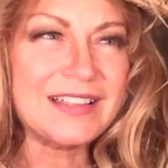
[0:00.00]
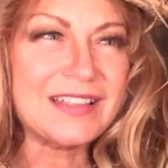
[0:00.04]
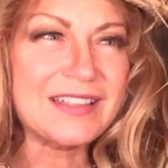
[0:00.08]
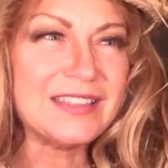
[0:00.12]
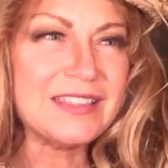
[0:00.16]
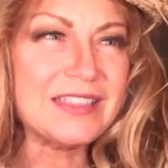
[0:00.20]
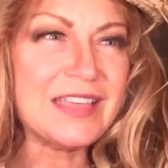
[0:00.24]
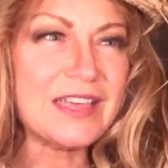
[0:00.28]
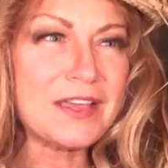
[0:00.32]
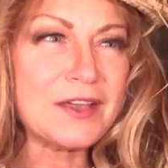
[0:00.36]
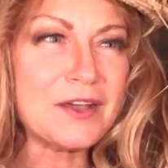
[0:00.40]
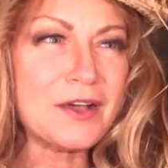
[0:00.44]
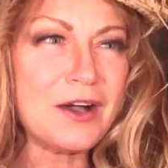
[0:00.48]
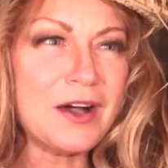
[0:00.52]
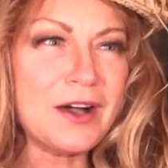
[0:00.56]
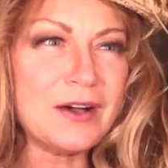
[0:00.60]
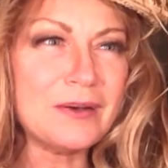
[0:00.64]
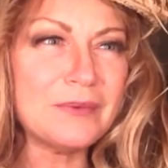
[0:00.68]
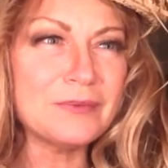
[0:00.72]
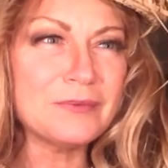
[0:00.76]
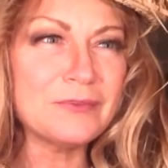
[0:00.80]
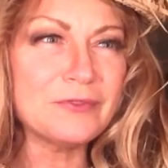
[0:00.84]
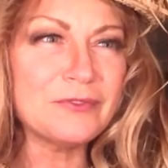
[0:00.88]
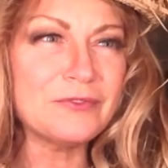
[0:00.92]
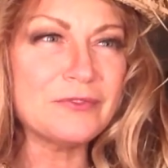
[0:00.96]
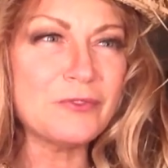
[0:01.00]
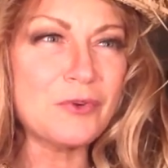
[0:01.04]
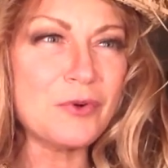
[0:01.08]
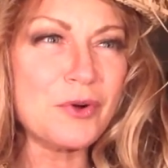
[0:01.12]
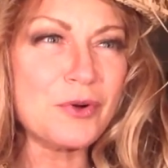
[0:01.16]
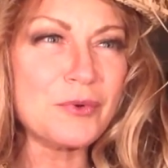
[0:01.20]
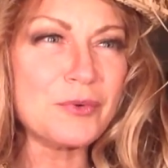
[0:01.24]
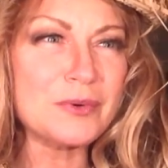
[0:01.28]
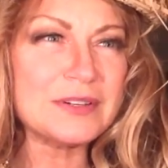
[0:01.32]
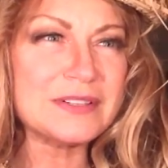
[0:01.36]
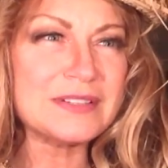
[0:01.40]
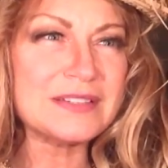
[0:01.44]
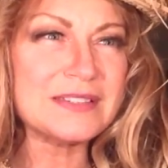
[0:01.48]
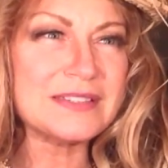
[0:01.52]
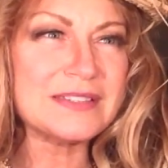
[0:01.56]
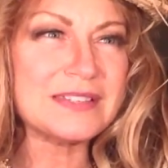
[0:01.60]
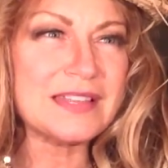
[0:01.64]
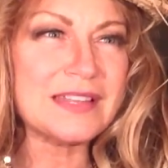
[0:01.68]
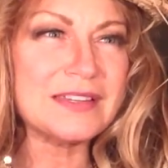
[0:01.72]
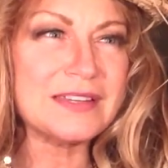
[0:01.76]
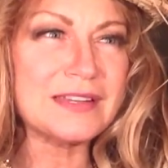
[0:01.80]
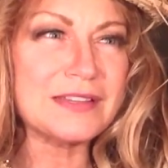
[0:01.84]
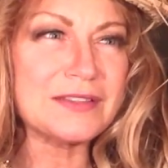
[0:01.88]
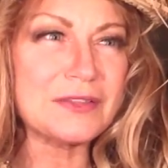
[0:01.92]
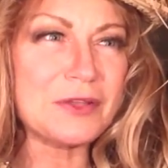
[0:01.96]
They come forward,
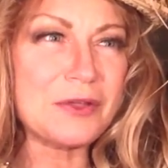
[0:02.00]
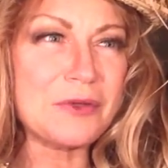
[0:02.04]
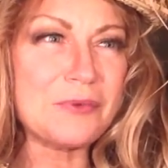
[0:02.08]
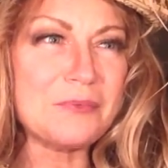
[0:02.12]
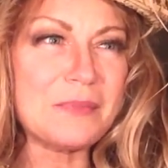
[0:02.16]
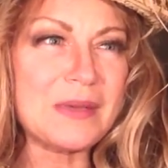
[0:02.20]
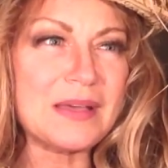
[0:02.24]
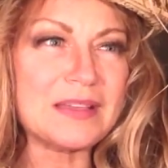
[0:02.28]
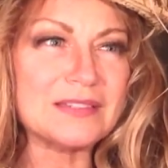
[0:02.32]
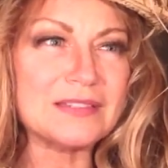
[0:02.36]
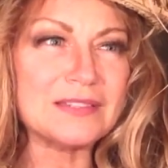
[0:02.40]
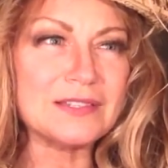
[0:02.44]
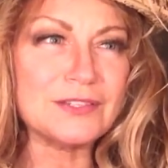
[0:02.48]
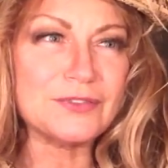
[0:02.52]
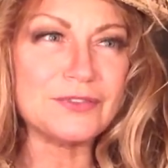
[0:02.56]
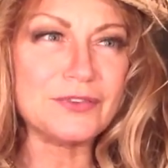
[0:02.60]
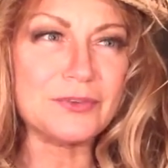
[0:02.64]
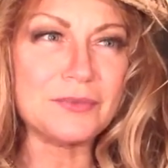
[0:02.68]
sending their message